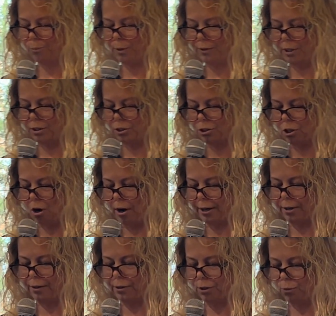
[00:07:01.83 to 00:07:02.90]
with his
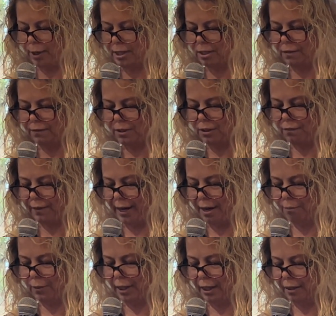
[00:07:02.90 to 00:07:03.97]
daughter and the rest of his
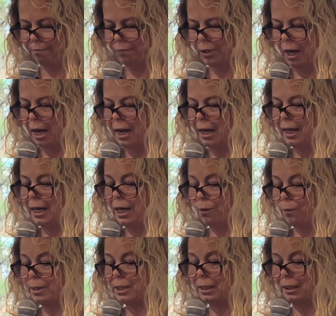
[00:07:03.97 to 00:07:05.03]
family. He
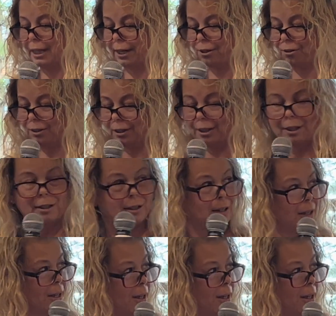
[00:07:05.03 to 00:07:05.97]
was literally